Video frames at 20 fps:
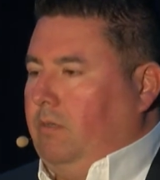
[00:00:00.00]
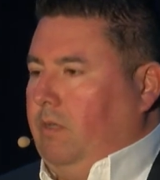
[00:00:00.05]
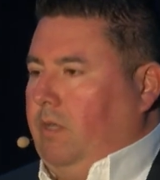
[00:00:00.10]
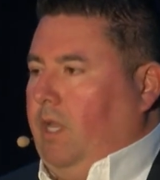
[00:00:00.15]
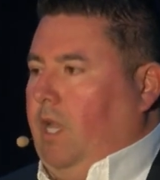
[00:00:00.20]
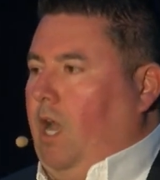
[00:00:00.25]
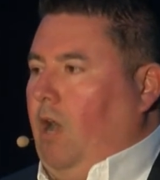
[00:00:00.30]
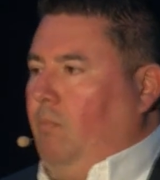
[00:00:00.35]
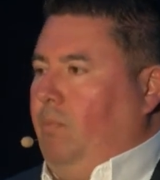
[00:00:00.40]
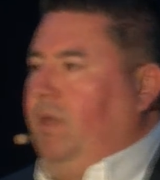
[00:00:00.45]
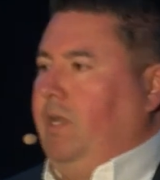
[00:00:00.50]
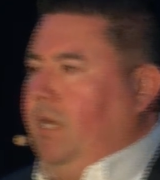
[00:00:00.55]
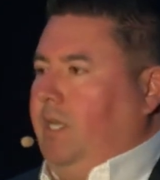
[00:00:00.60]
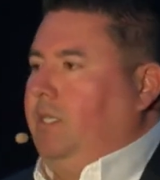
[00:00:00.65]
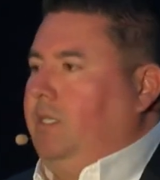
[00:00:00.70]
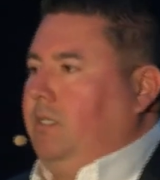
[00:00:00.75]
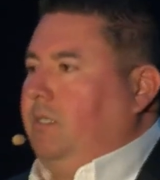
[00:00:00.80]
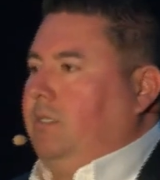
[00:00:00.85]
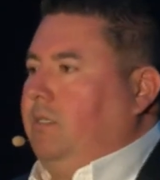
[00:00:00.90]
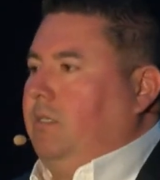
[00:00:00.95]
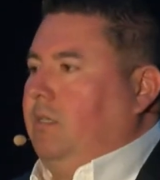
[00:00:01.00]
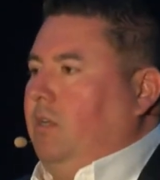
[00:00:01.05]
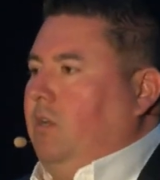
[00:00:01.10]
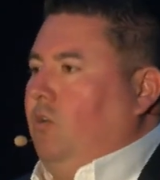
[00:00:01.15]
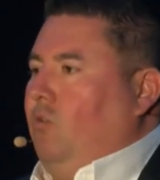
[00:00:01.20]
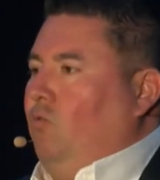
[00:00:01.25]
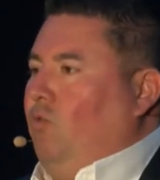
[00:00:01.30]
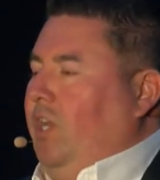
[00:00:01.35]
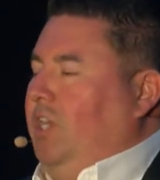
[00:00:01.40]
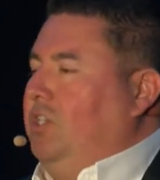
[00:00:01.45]
helping us
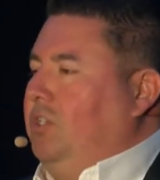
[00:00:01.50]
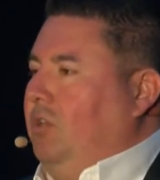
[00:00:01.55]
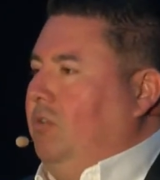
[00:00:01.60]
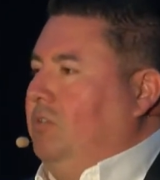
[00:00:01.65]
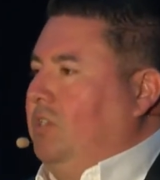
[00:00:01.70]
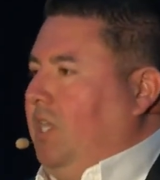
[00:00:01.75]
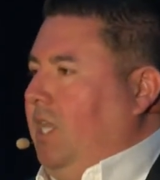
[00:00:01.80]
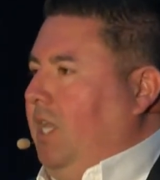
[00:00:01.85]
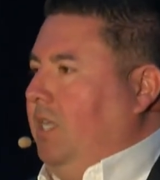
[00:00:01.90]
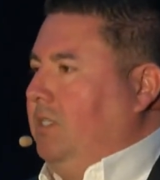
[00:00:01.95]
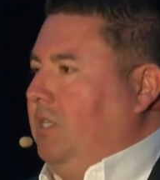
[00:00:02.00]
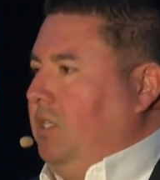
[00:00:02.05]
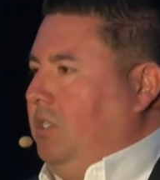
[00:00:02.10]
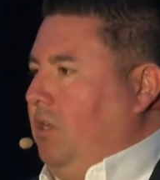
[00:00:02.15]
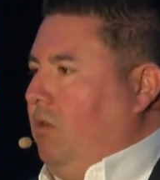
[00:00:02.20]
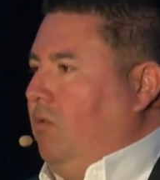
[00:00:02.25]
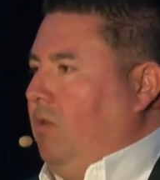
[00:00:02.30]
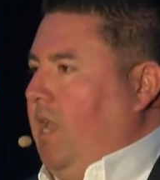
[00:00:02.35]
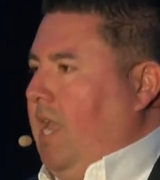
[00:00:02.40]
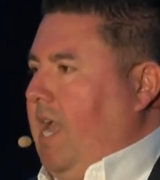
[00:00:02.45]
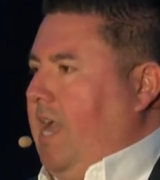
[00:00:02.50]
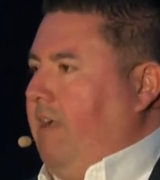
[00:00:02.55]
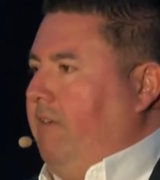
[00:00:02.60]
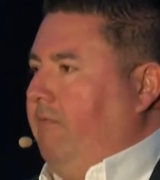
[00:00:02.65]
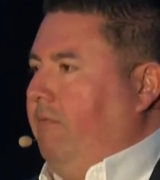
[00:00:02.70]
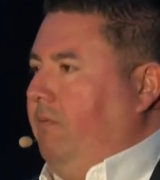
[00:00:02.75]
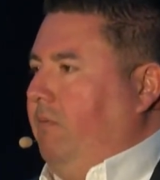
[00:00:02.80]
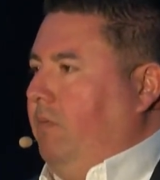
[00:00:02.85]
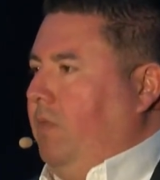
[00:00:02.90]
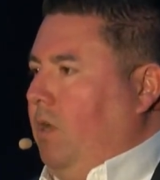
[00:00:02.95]
reach those kids that don't have
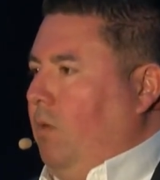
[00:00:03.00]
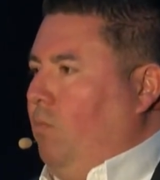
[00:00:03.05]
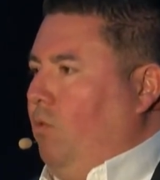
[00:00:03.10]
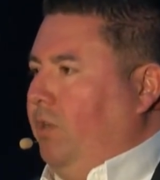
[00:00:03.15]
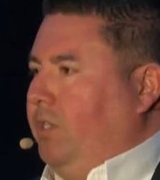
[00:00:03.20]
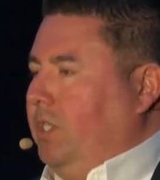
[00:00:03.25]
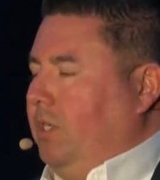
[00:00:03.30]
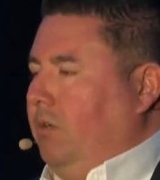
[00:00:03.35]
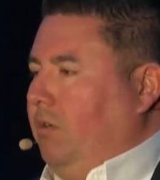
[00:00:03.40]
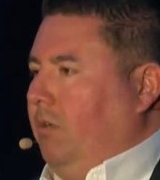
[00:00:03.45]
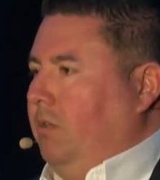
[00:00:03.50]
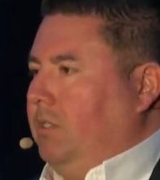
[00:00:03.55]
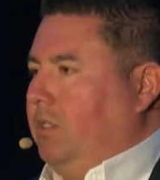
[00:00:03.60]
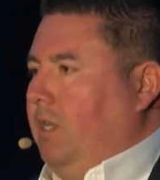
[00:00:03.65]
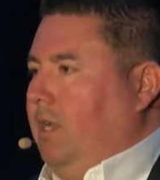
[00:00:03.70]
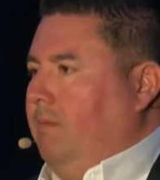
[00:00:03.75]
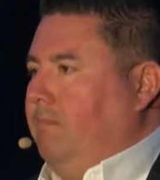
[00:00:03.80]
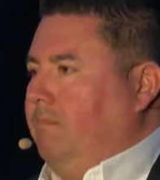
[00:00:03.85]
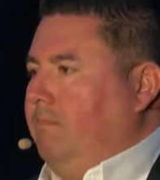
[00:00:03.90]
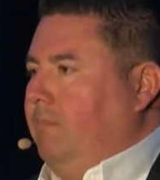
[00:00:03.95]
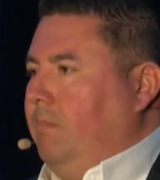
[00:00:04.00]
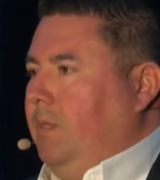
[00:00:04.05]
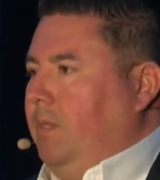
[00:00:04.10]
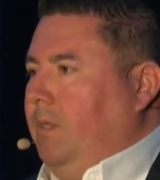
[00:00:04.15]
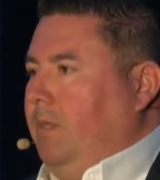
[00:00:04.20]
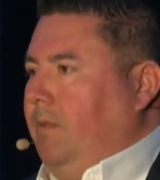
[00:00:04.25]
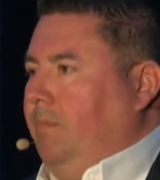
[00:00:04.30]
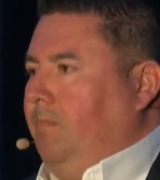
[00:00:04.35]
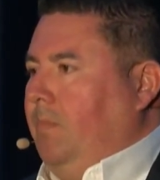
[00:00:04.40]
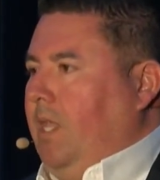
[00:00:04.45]
their Boys and Girls Club.
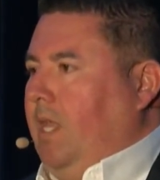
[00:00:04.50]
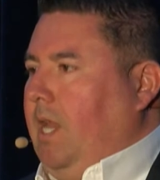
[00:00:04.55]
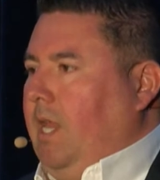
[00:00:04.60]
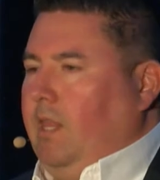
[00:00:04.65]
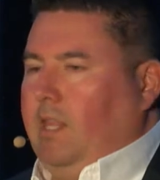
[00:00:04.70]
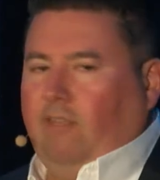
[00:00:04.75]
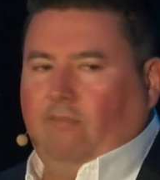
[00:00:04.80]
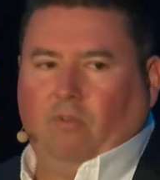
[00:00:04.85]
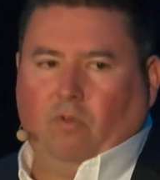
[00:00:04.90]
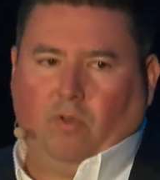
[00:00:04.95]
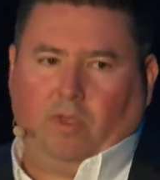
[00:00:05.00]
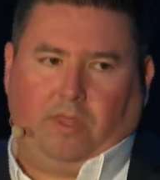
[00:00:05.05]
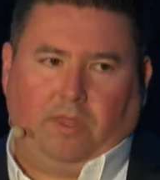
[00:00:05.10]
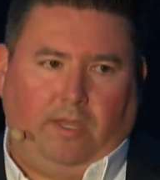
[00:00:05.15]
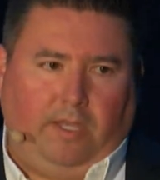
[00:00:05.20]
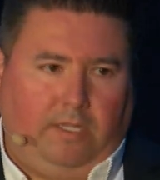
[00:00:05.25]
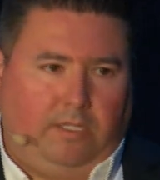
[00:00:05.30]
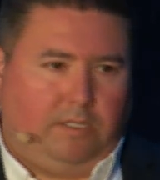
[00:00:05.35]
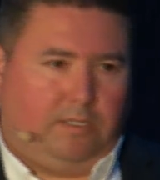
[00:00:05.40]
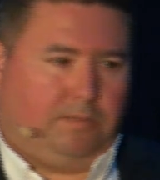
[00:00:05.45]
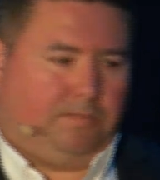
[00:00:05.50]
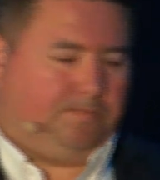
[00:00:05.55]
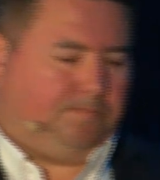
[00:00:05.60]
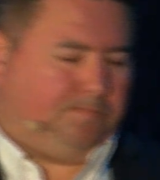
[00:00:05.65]
And I'll leave you with this.